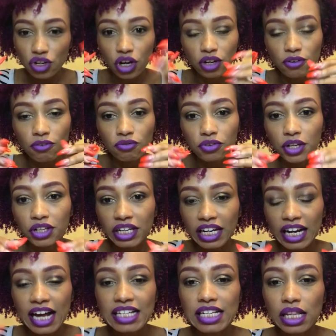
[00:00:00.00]
you're going to feel
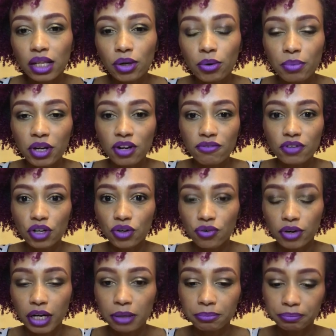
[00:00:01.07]
it has a little bit of a
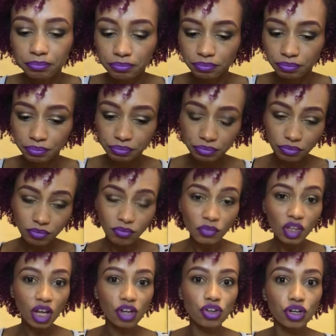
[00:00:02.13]
grit.
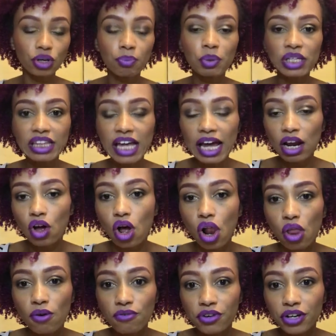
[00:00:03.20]
You're going to put that
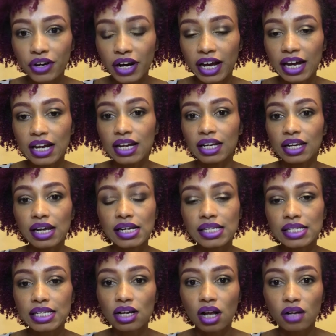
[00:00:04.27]
all over your head and let it
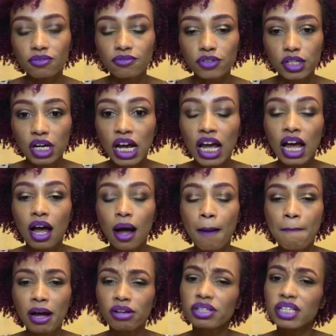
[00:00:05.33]
sit on for
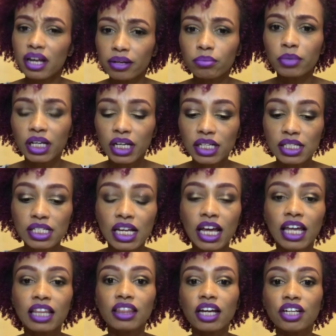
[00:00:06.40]
about 10 minutes.
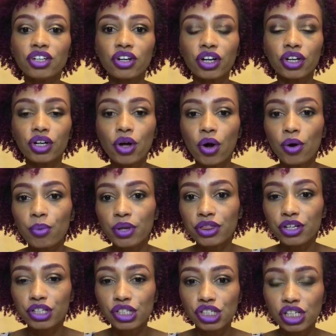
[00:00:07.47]
Then you're going to go in with
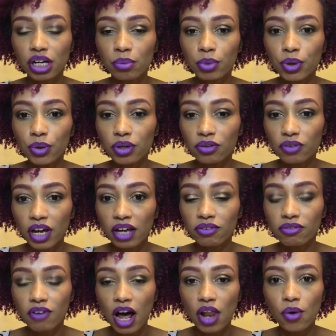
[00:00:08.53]
your shampoo and
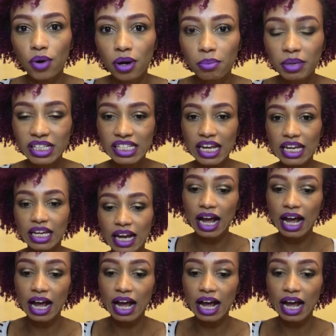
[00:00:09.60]
follow it up and take it